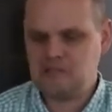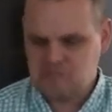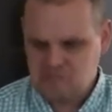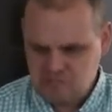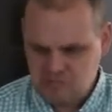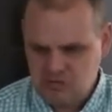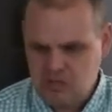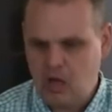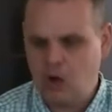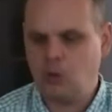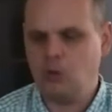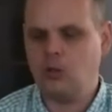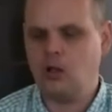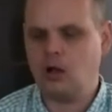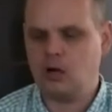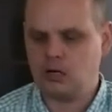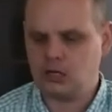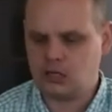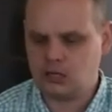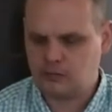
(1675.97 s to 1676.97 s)
no
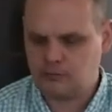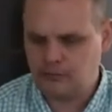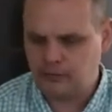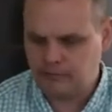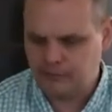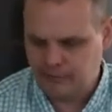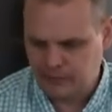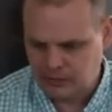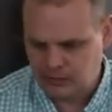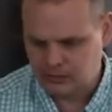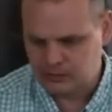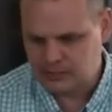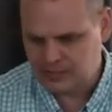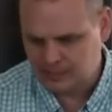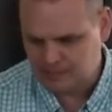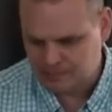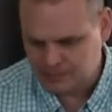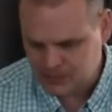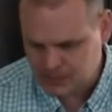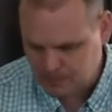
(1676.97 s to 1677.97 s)
longer fulfills
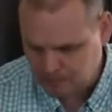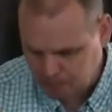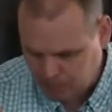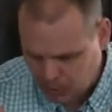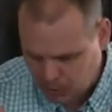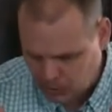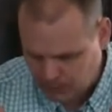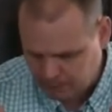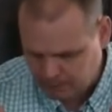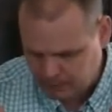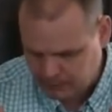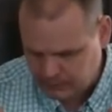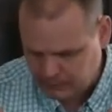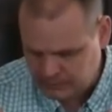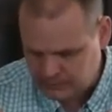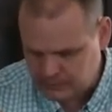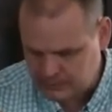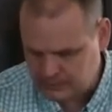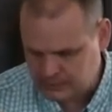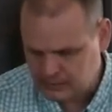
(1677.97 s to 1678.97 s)
its
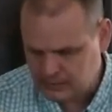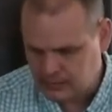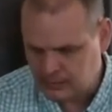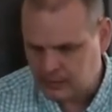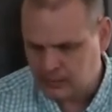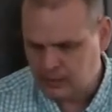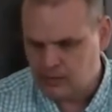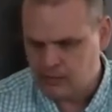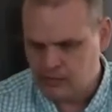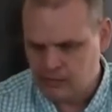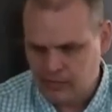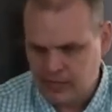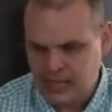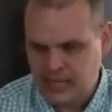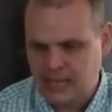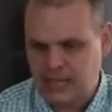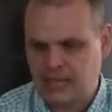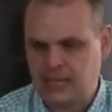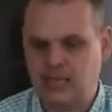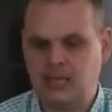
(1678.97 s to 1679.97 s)
purpose,
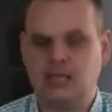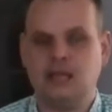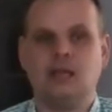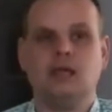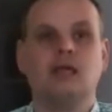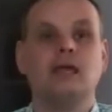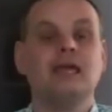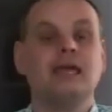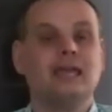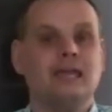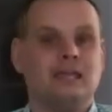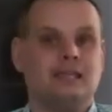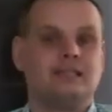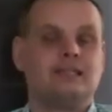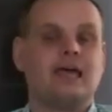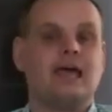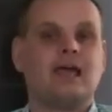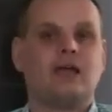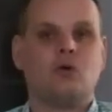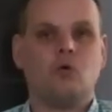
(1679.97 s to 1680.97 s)
then,
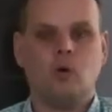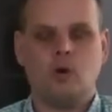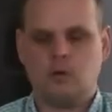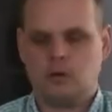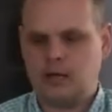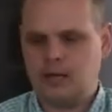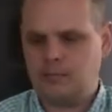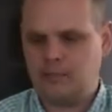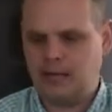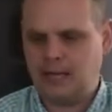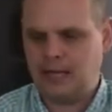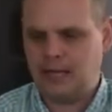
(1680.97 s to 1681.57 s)
exact quote coming